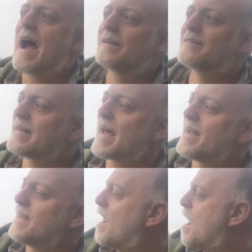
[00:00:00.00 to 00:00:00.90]
And
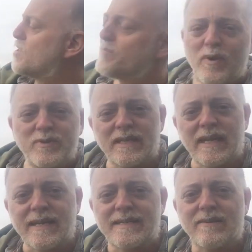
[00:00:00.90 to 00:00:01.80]
today I'm at the boating
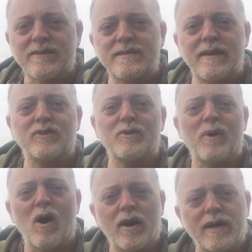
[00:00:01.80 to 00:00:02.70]
lake down at Sefton
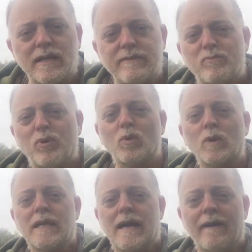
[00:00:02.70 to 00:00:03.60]
Park in Liverpool,
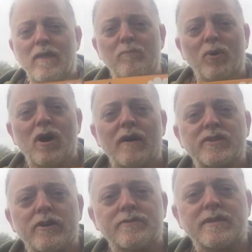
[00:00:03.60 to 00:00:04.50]
and the book I've
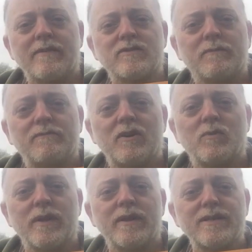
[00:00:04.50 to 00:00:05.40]
chosen to have some
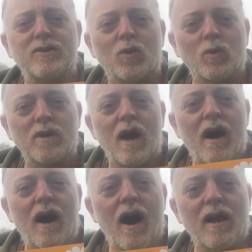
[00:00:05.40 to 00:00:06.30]
fun with is called
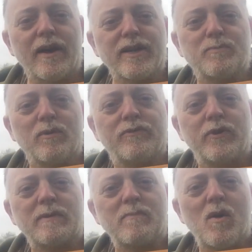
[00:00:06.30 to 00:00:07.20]
I Like to Put
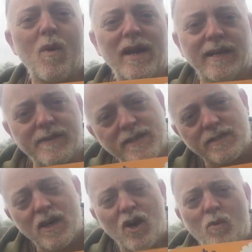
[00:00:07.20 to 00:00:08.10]
Food in My Welly, and this
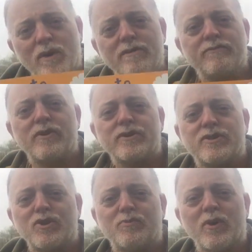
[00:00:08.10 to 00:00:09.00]
is one of the
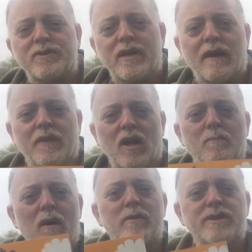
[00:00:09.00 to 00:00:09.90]
first two books that I
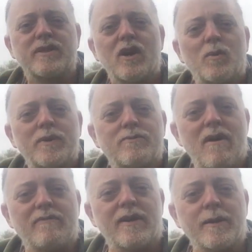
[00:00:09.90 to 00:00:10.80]
published with
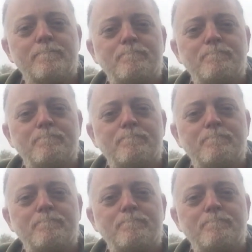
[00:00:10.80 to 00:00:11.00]
graphic.